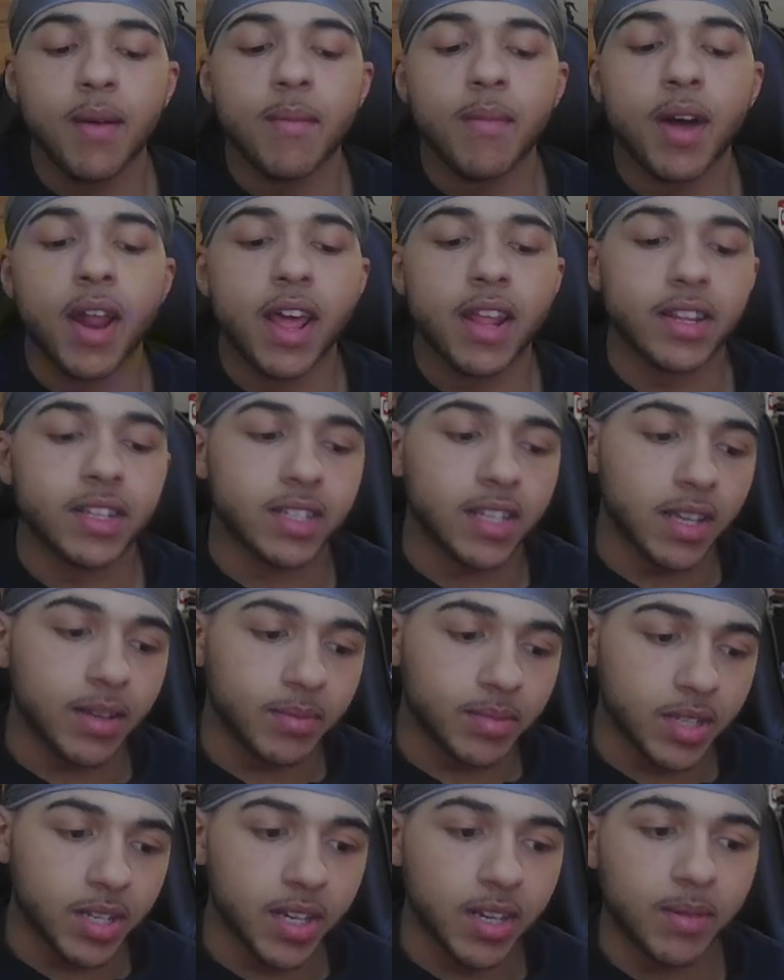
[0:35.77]
But at the
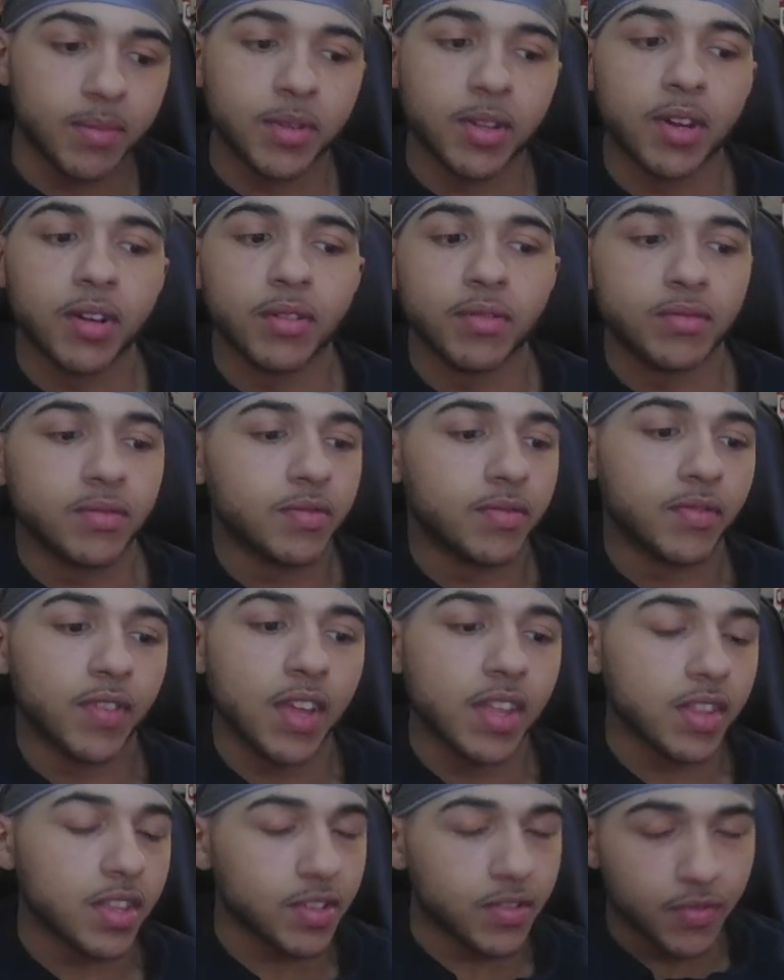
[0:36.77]
same time,
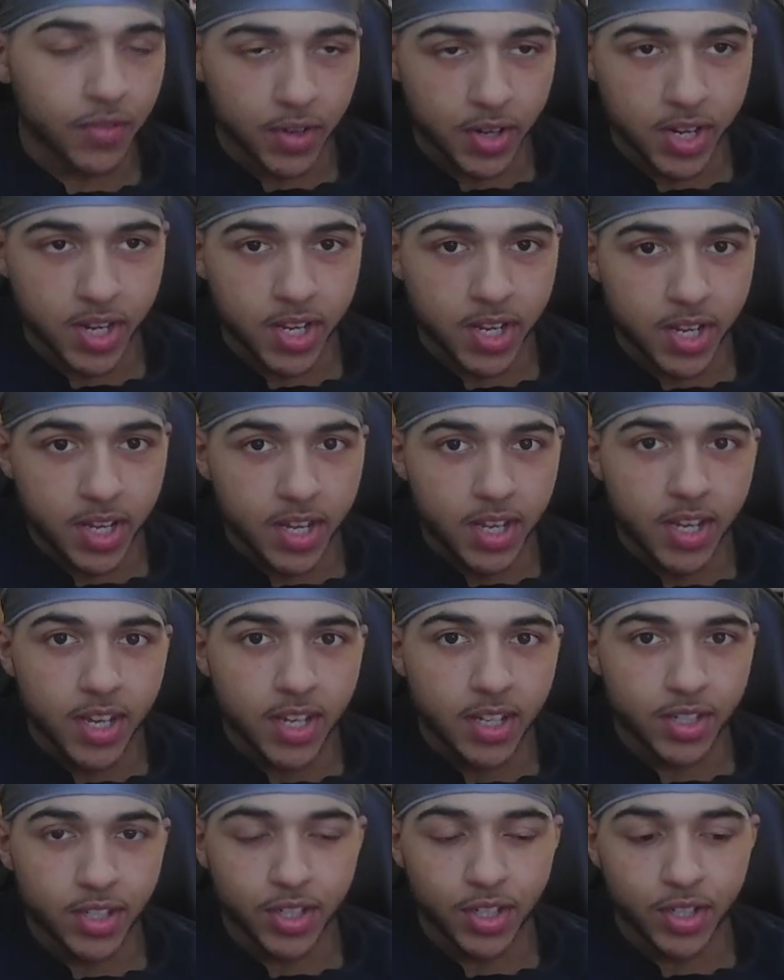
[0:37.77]
faith is free
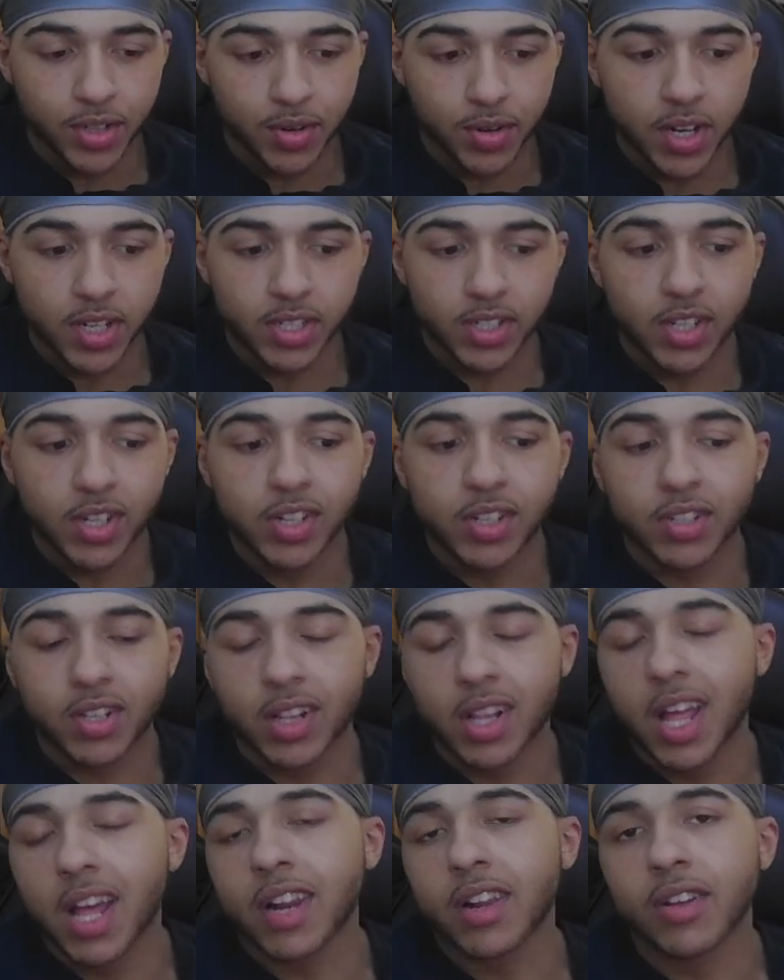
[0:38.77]
in Jesus Christ, and there's
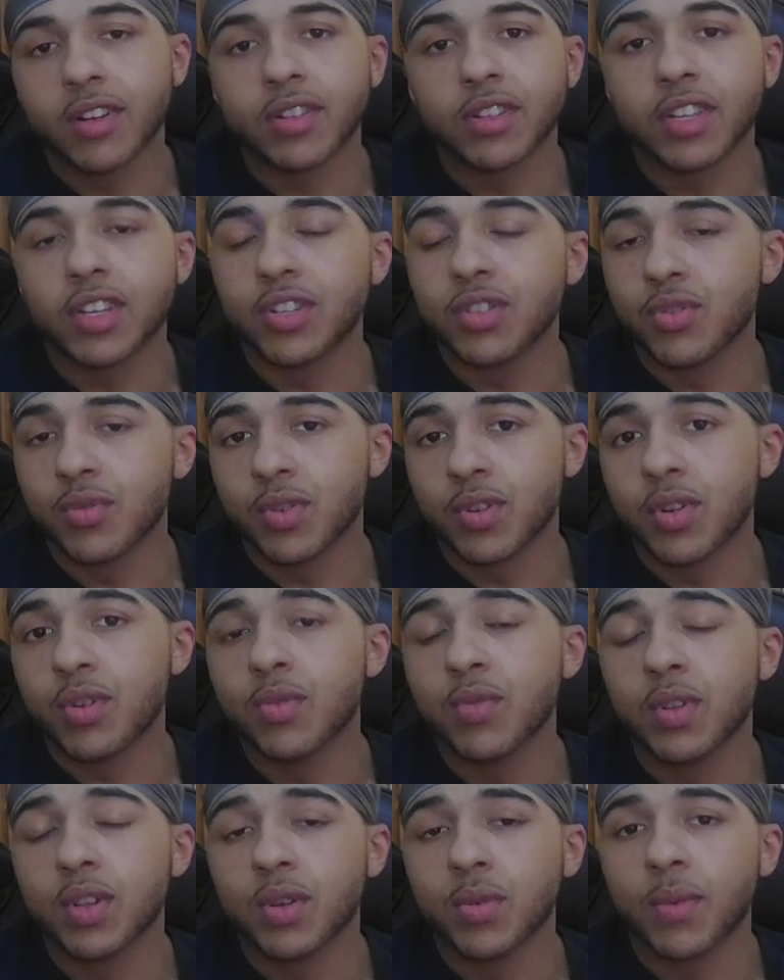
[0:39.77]
a lot of good things you can
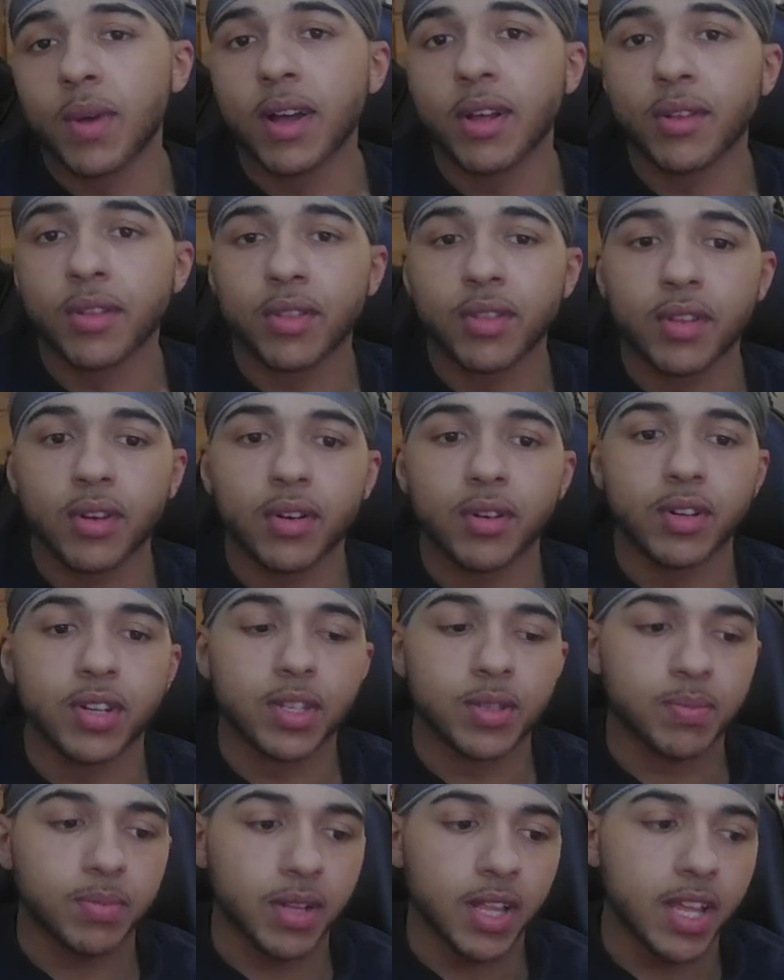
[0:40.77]
do with the wealth on
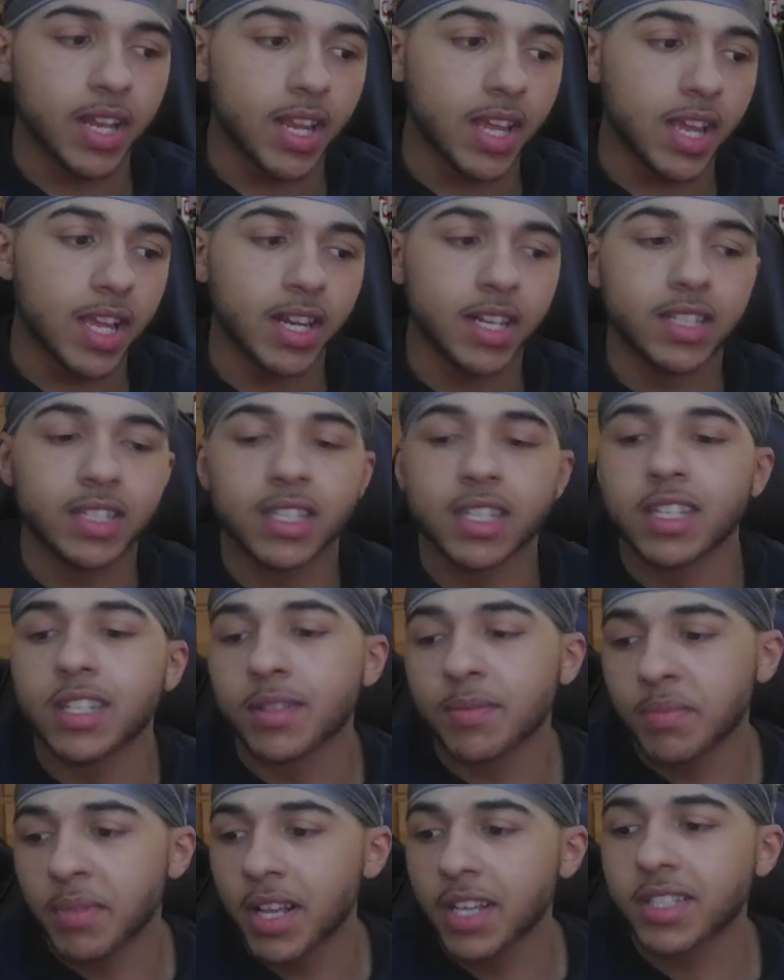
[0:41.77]
this planet, and it's seen
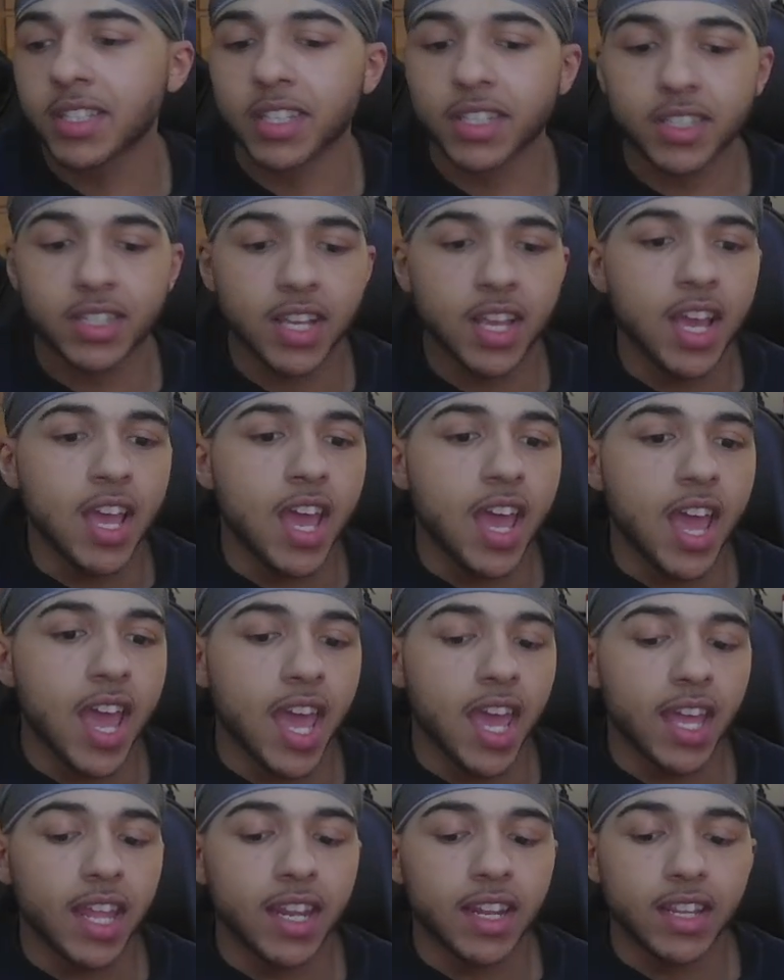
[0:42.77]
as blessings.
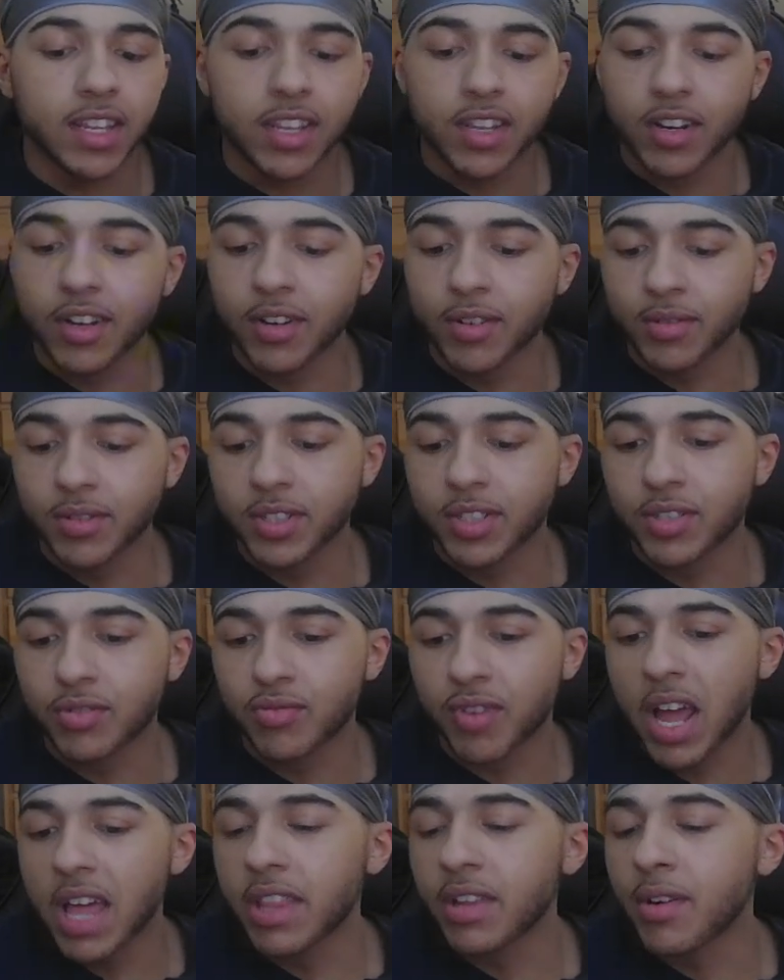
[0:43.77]
And it's
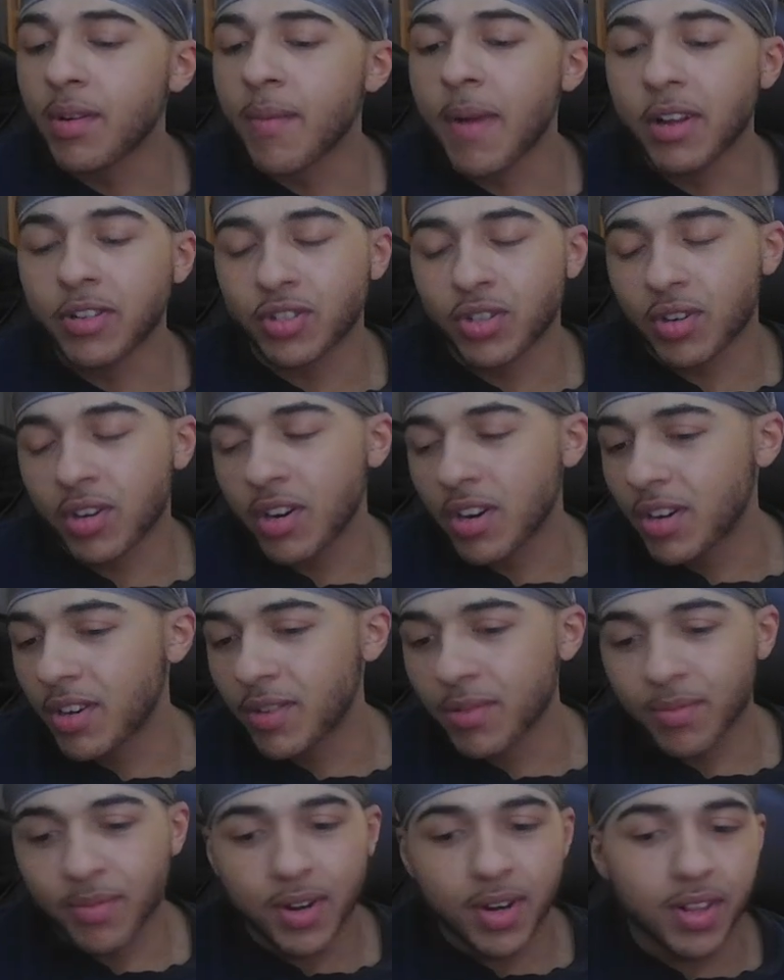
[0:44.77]
rather about your
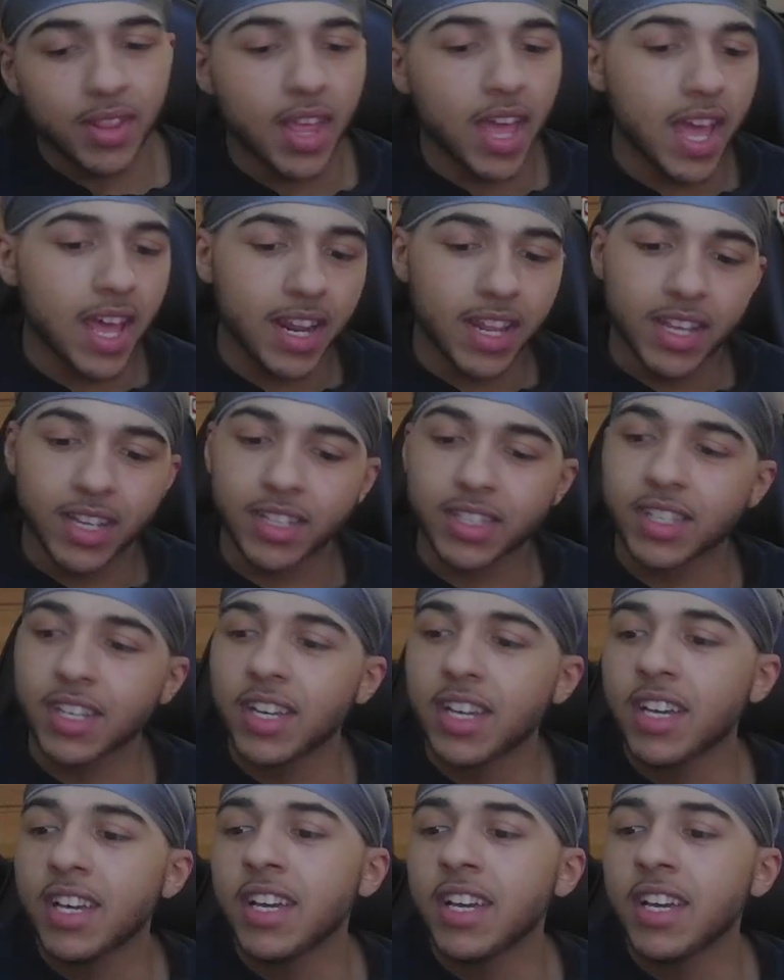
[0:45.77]
heart and where that is.